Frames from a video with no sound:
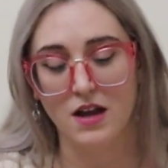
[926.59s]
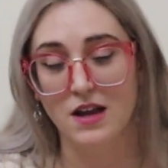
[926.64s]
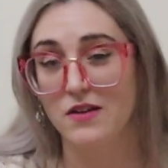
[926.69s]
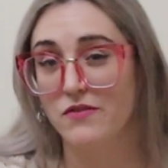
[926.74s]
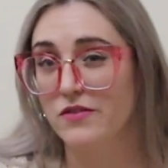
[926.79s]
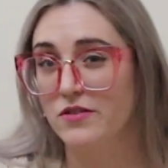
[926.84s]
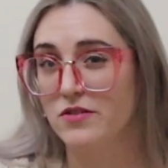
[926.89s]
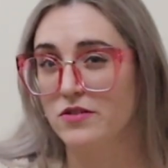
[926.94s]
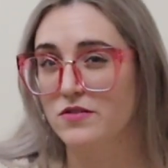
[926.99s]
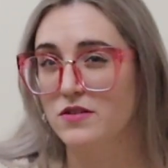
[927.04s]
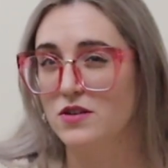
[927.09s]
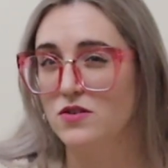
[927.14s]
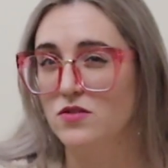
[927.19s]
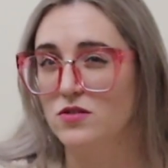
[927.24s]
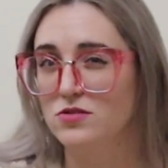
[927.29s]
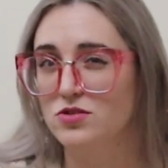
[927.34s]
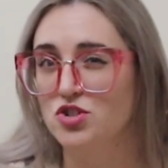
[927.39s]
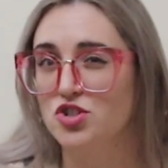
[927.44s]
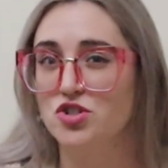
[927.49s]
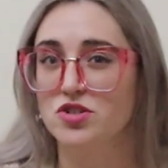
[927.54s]
giving her the
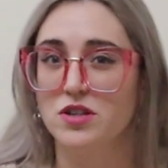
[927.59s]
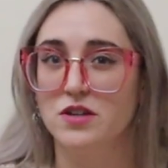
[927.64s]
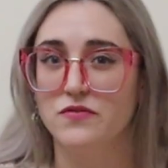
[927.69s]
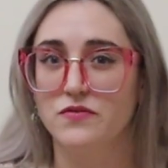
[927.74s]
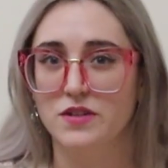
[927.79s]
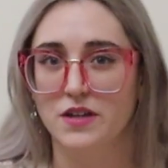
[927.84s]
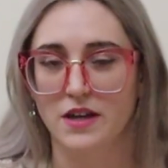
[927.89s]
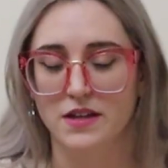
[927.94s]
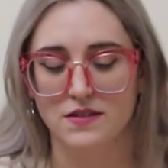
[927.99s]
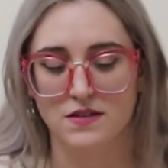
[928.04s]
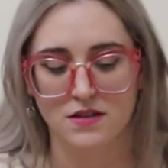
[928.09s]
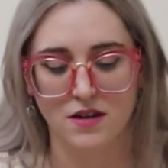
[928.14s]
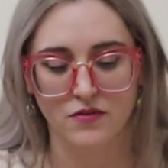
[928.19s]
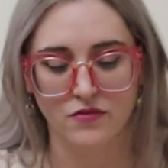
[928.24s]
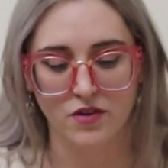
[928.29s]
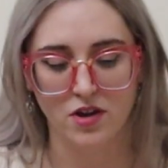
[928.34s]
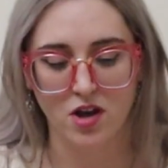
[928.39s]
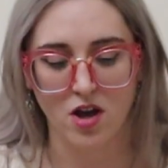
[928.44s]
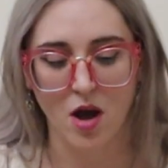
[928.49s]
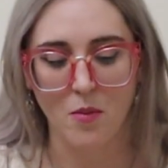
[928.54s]
old sniff test
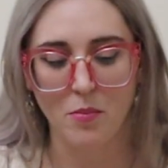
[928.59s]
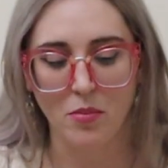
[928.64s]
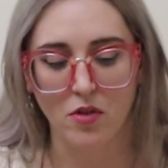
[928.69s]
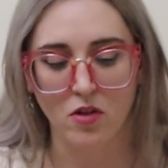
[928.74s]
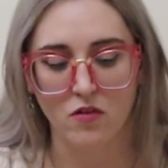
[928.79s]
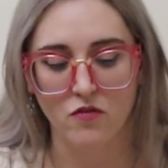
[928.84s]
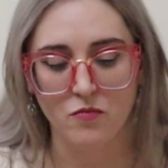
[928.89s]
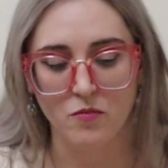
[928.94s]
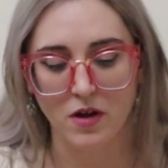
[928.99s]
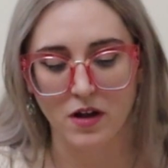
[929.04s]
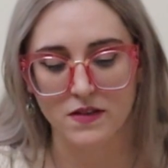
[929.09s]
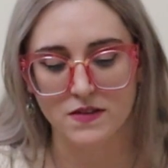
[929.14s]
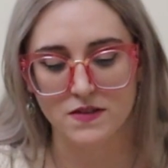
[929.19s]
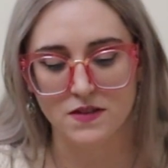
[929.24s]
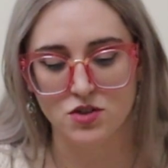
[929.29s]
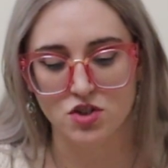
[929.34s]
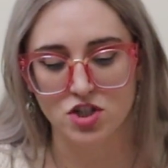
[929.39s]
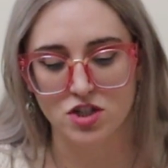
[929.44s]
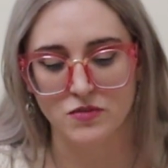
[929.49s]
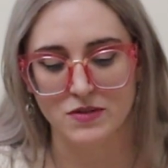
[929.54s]
every couple of months
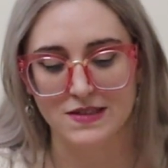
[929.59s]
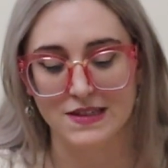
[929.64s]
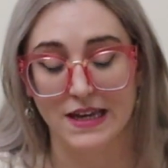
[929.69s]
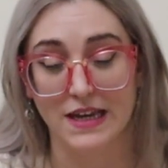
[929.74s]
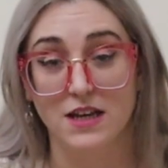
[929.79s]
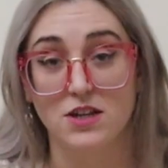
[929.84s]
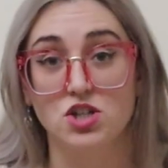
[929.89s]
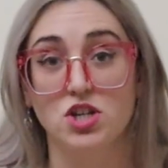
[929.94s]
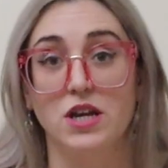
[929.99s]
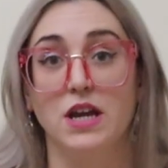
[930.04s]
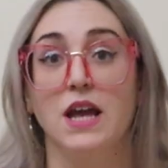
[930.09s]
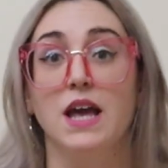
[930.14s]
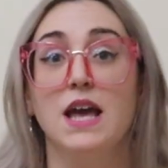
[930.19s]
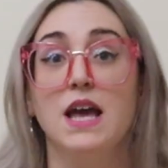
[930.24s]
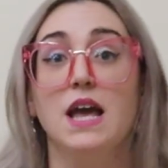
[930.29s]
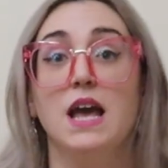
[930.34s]
as she was aging,